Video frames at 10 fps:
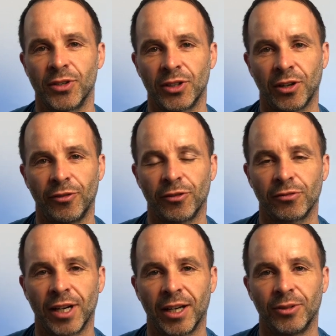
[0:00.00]
stuff
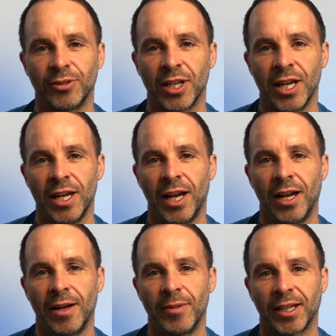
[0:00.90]
around,
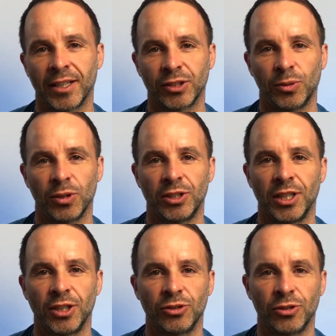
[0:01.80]
um, I guess,
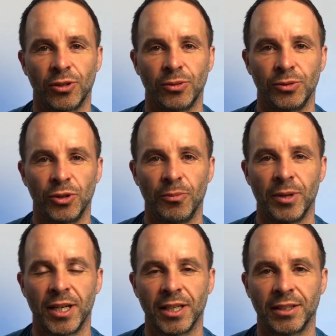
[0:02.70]
quality control not
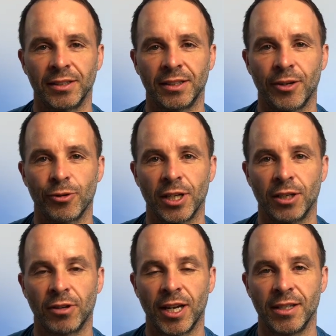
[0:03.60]
being necessarily
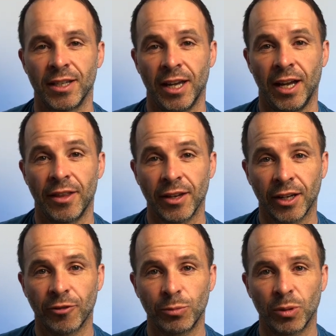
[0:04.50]
great. I
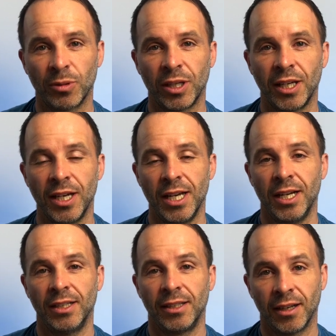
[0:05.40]
think I've probably
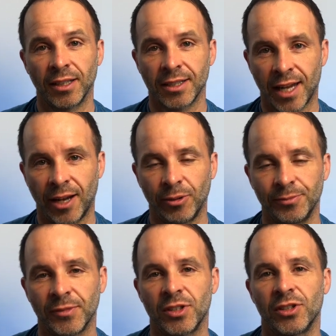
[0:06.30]
lucked out.
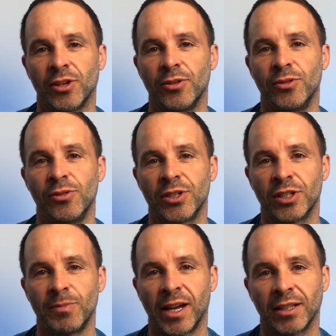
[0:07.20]
So the
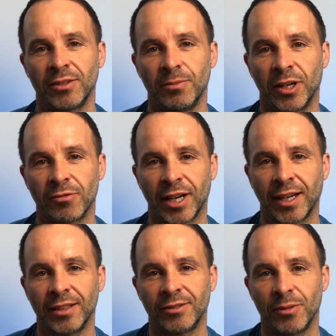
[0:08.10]
specs of my
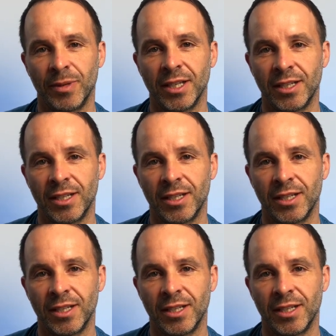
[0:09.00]
rackets are a bit